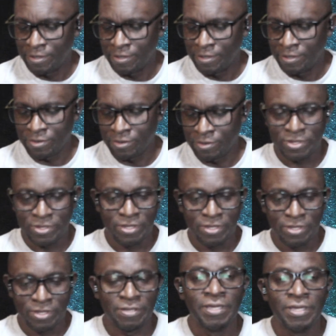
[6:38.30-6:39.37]

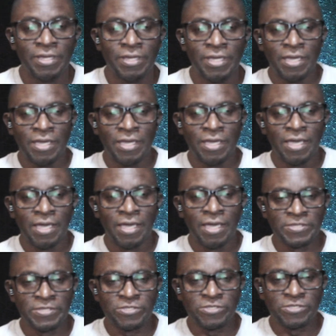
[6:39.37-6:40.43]
Okay.
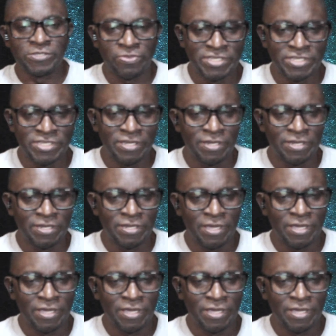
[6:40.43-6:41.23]
Episode 13.